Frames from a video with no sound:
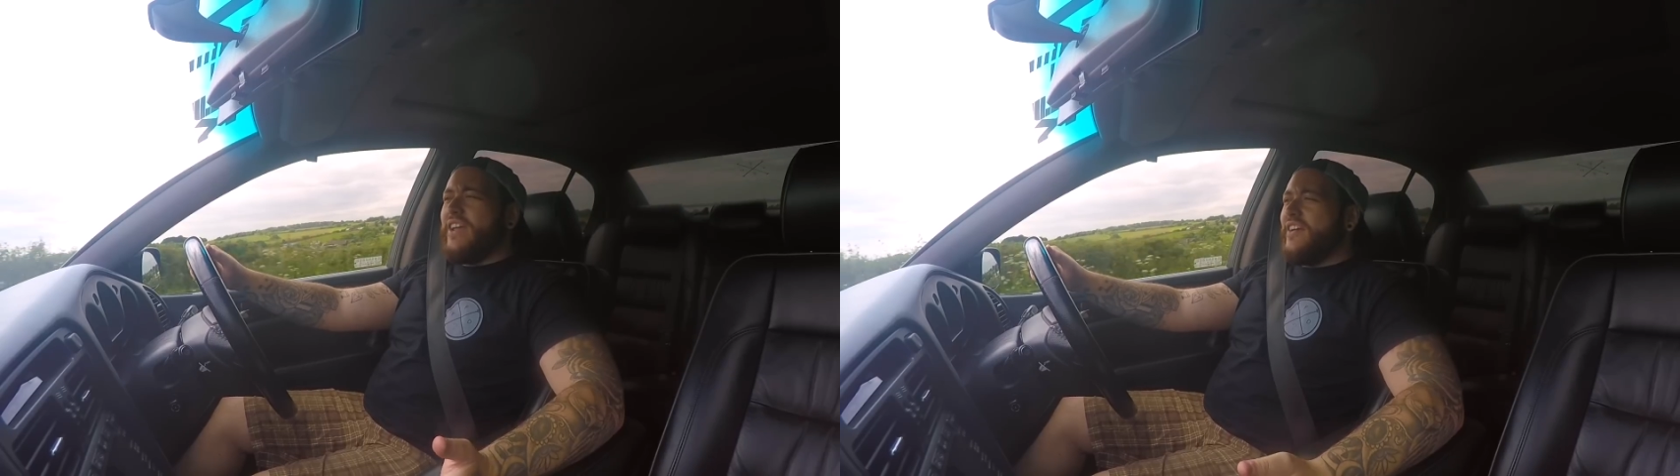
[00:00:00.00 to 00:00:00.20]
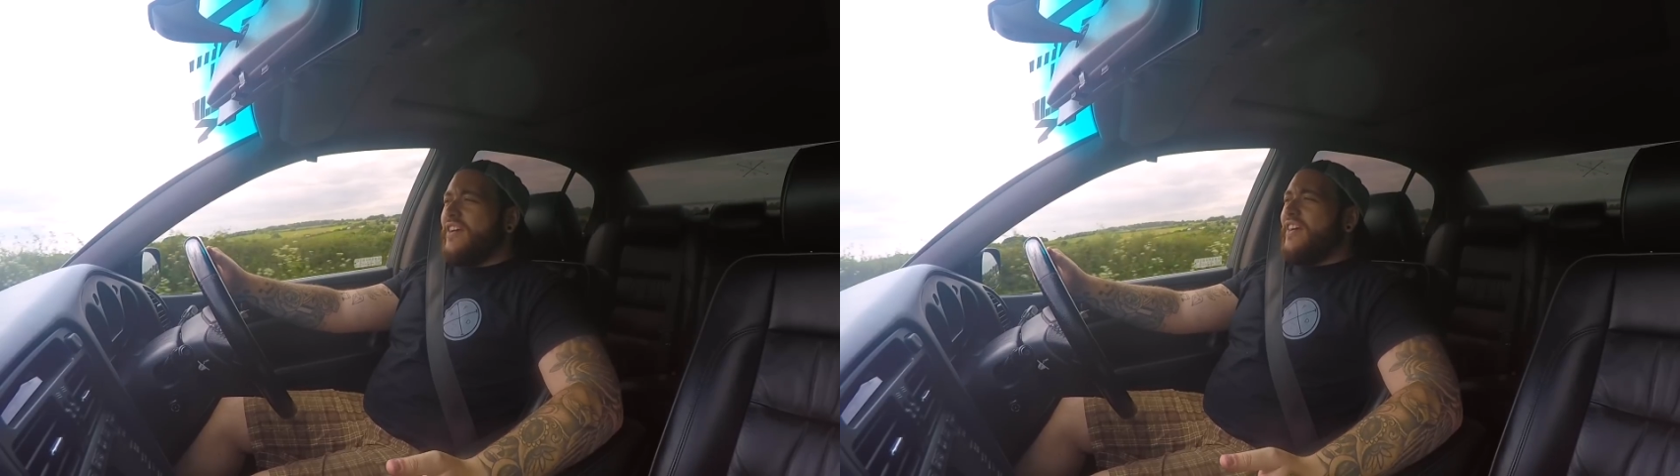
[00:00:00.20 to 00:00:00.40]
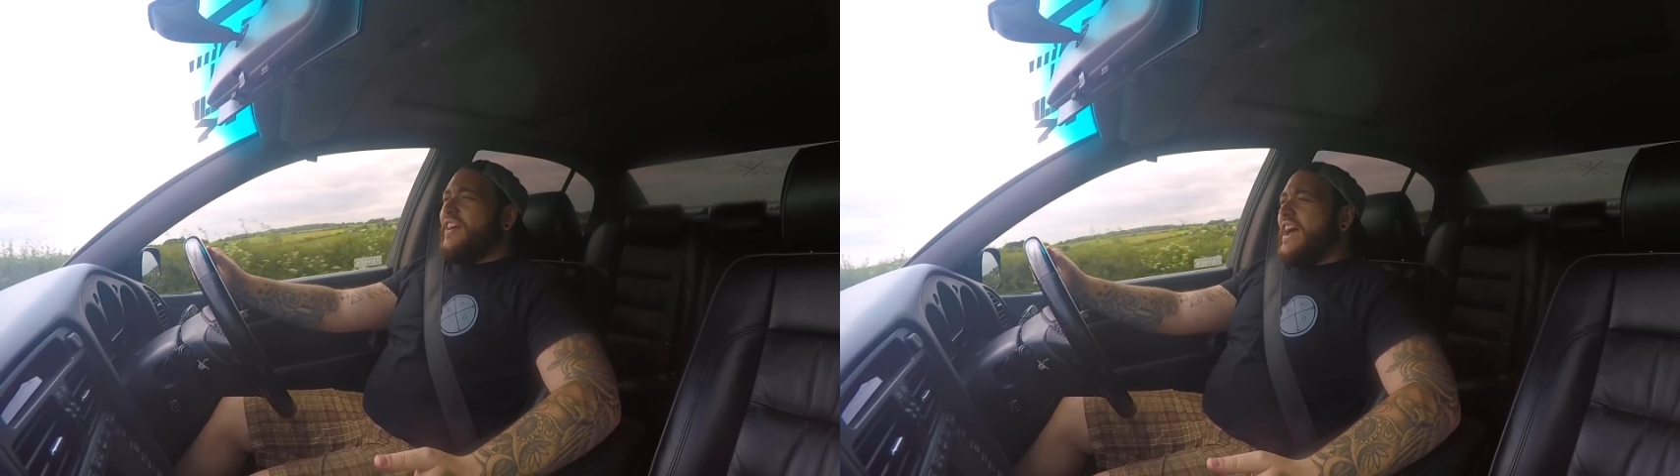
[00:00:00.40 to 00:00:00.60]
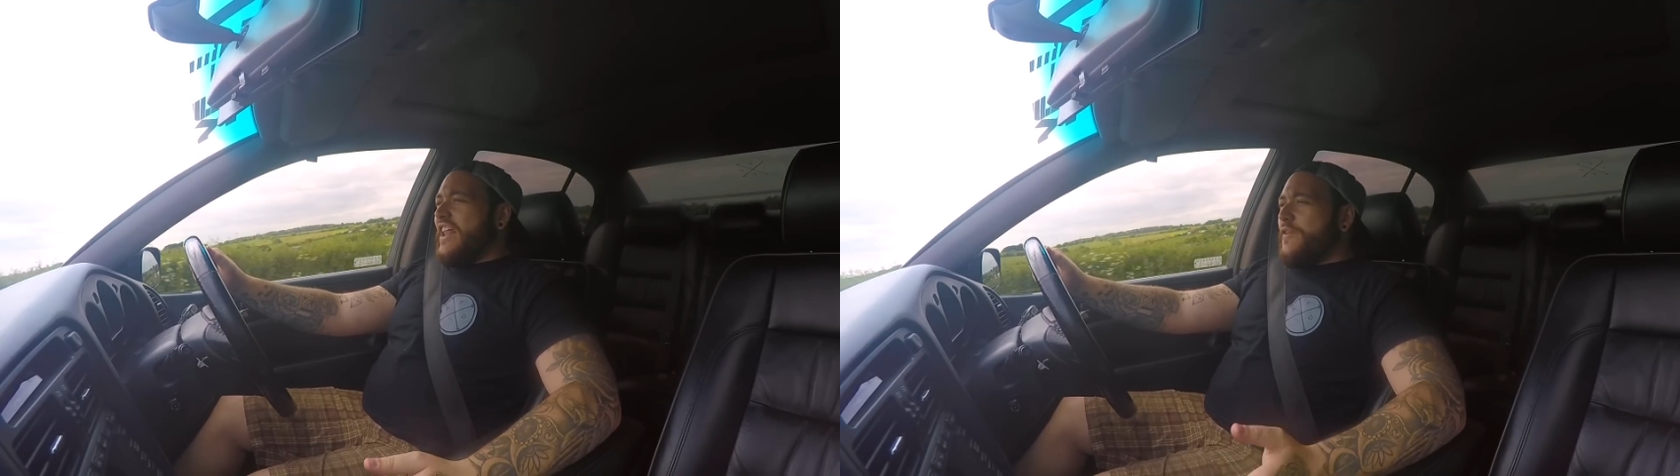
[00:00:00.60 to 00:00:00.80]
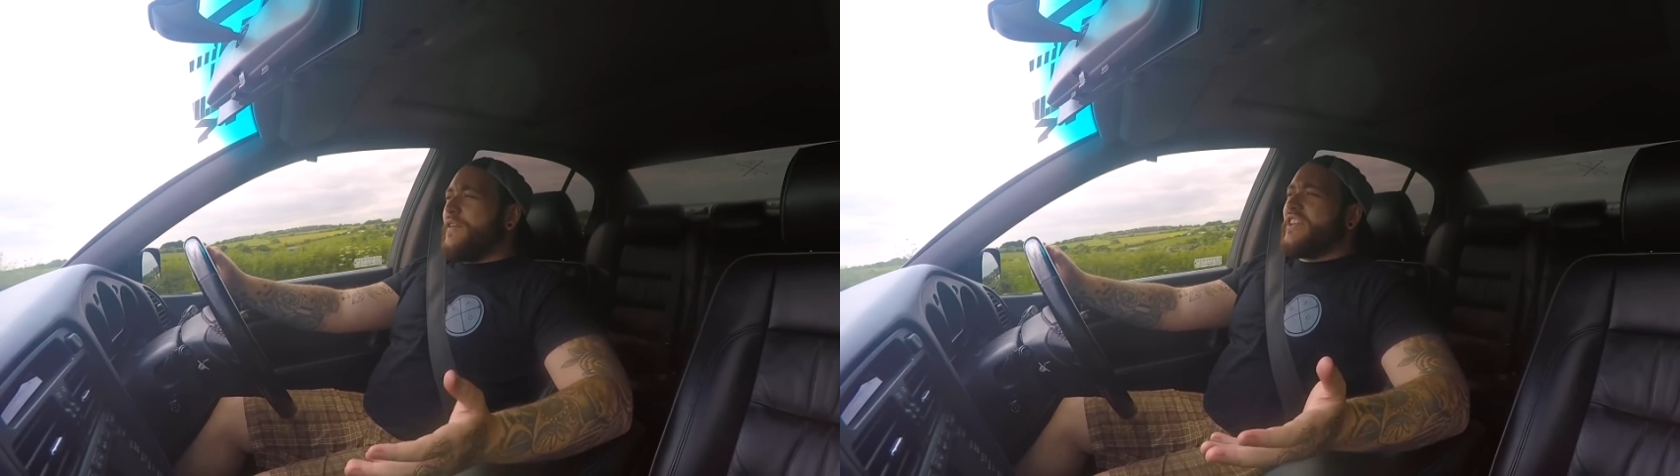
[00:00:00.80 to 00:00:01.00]

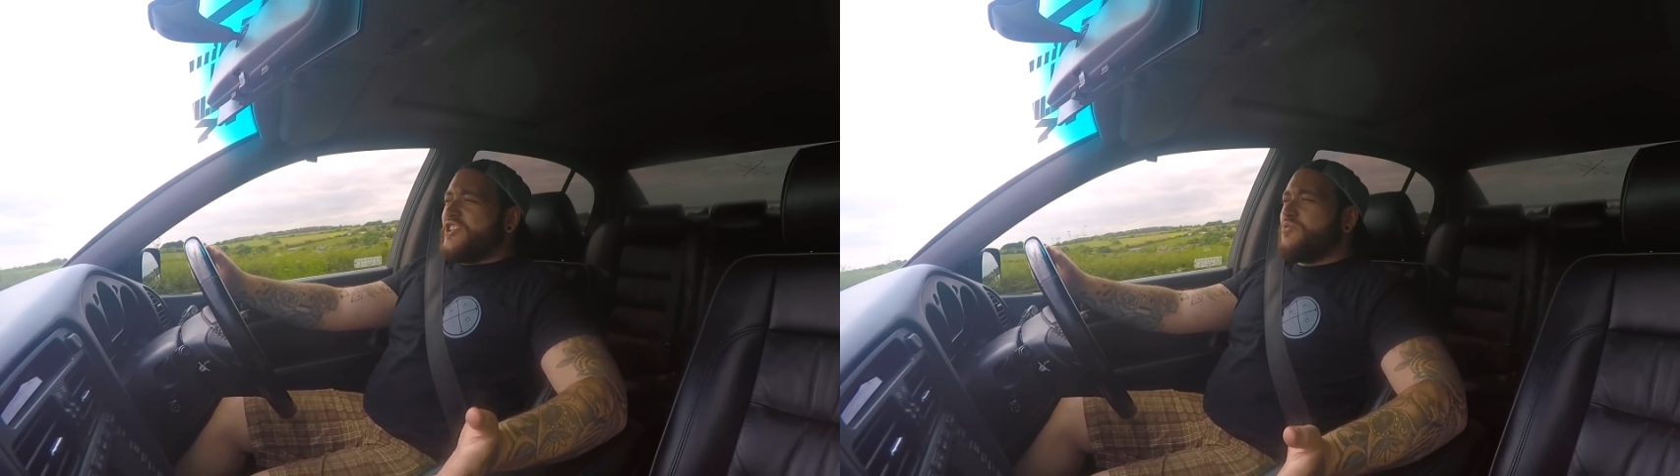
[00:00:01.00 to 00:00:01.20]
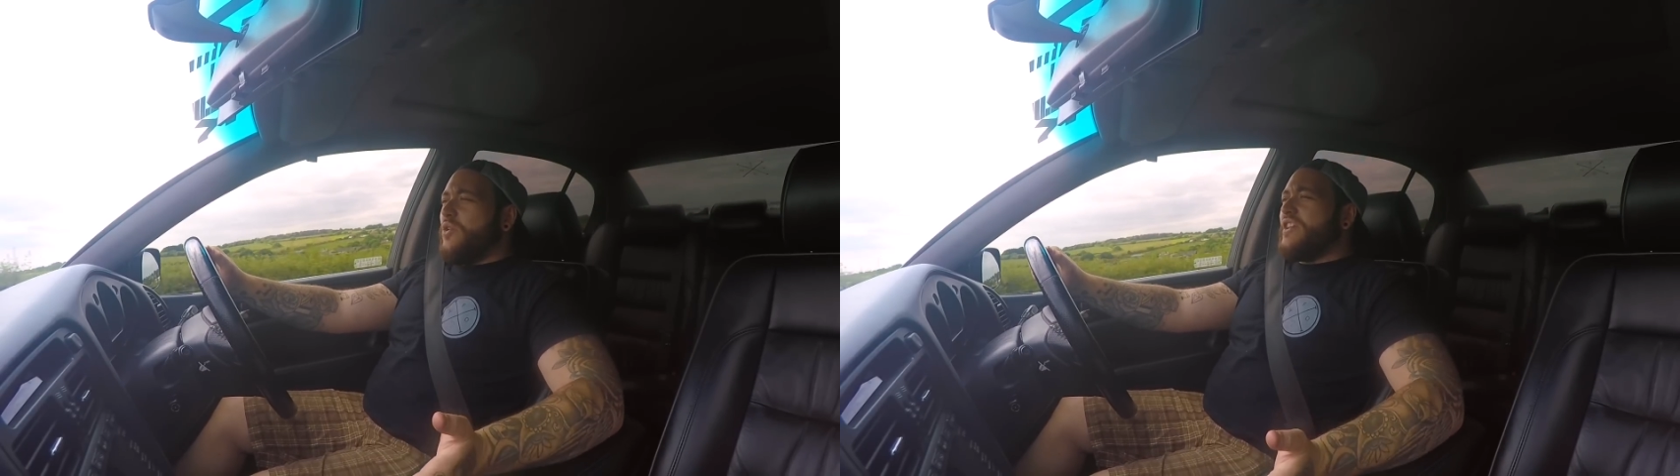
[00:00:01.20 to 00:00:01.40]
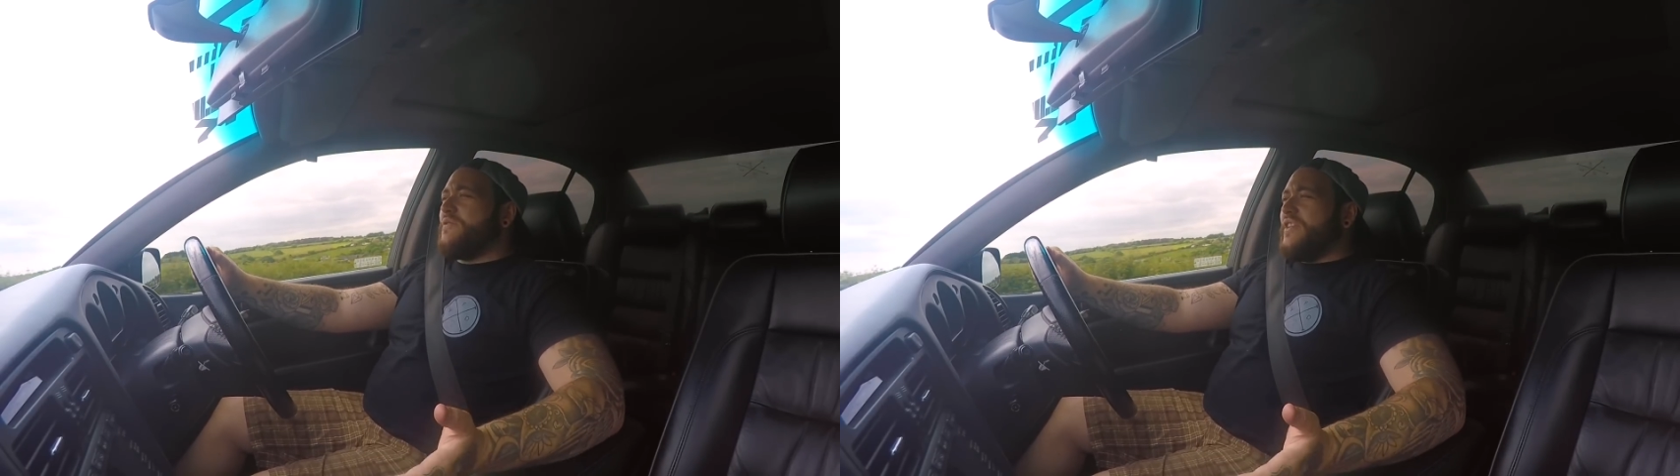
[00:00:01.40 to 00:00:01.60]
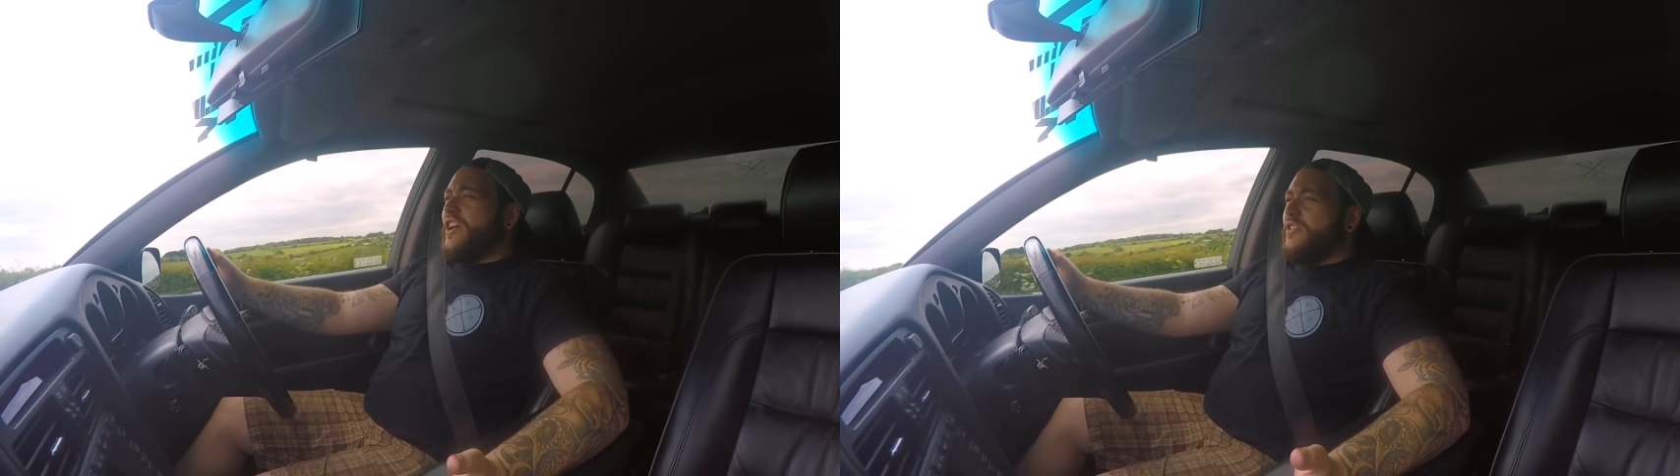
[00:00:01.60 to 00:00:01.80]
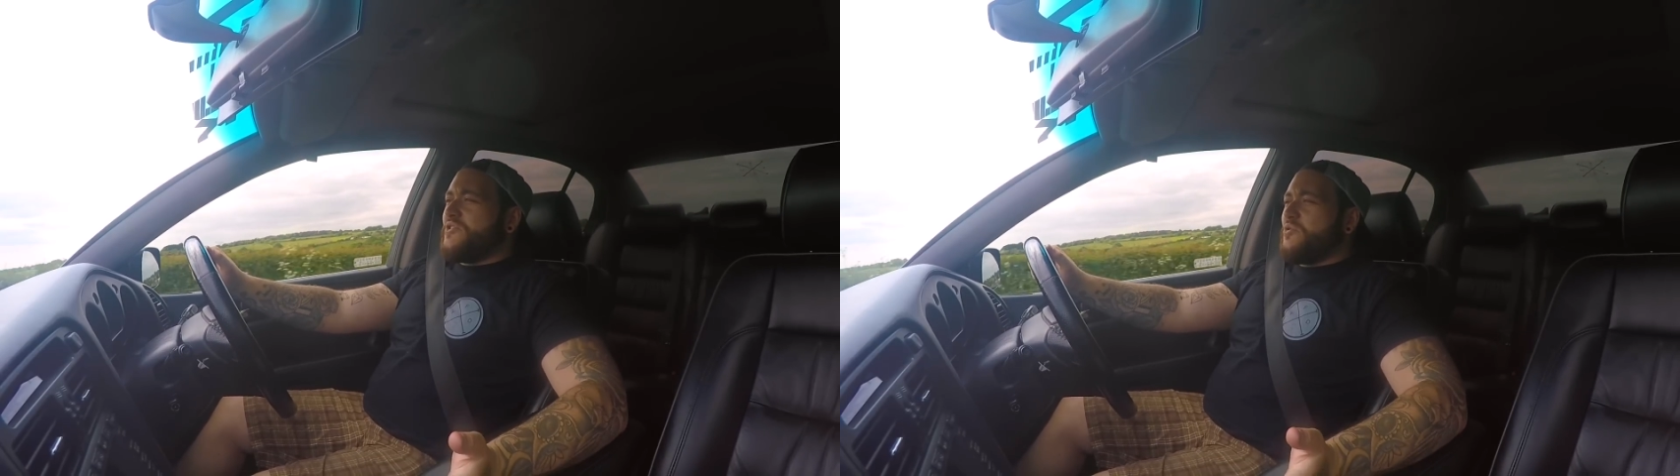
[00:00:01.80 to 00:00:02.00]
And I think this is what this
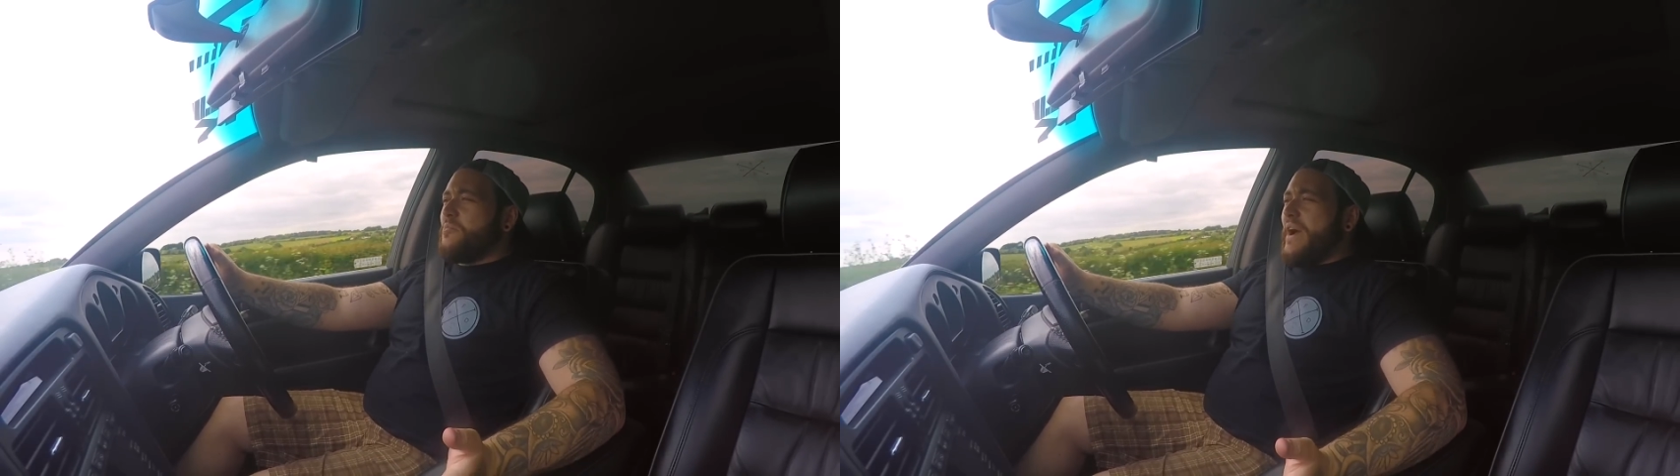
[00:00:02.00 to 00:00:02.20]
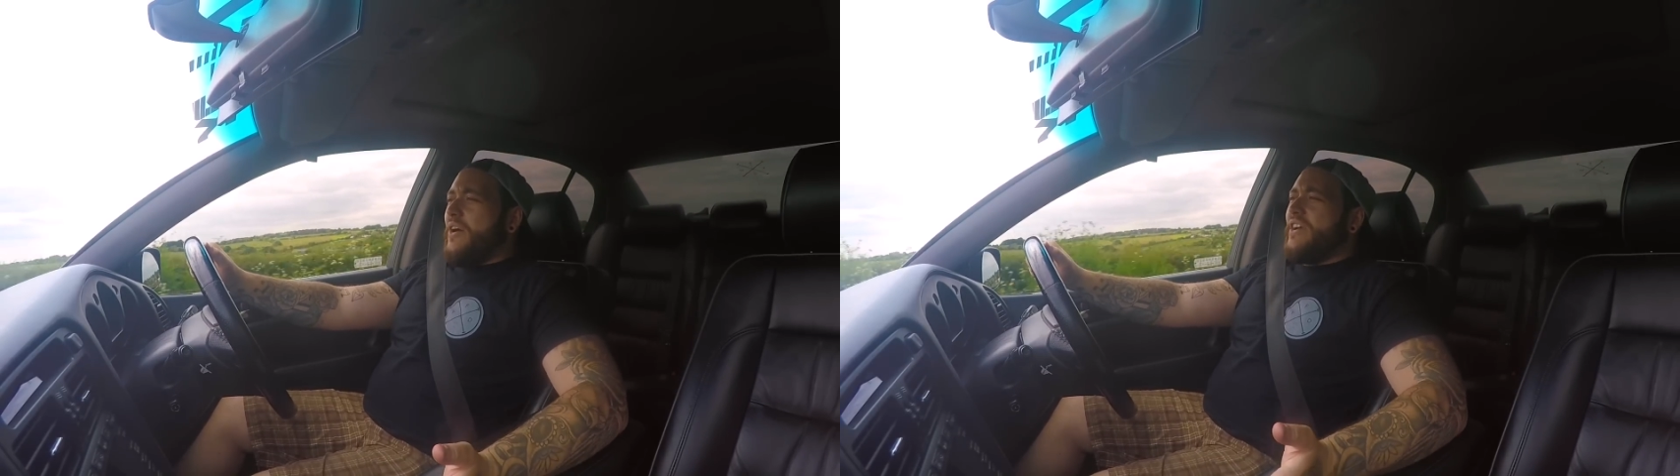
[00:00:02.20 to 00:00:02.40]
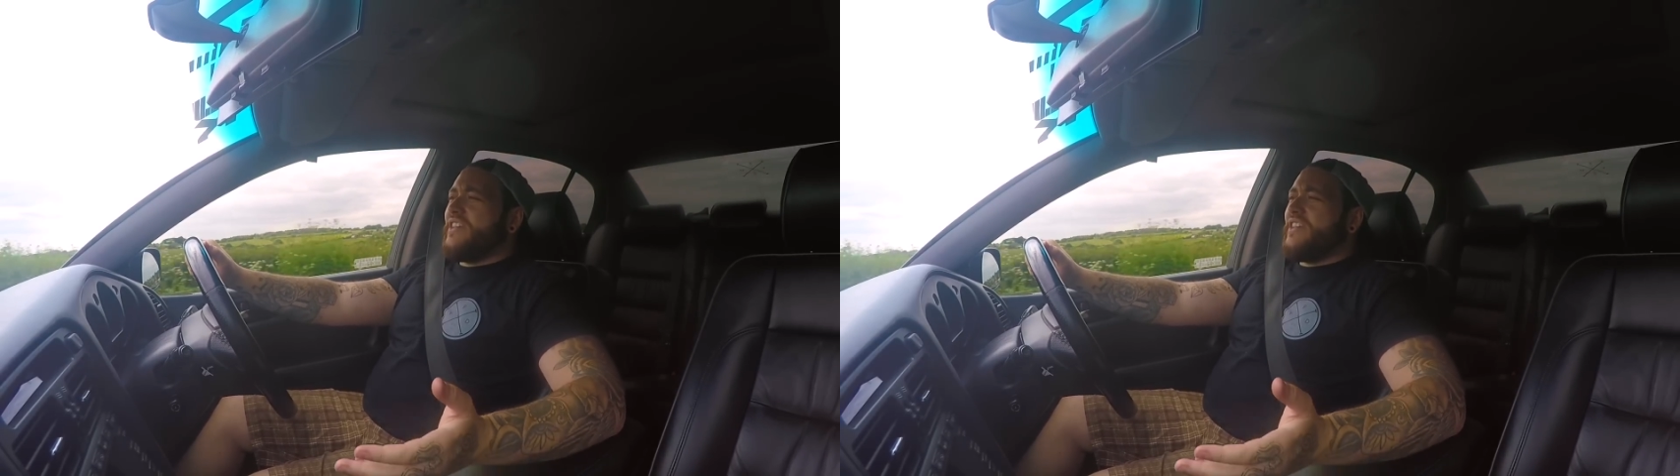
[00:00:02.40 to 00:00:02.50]
video is all about.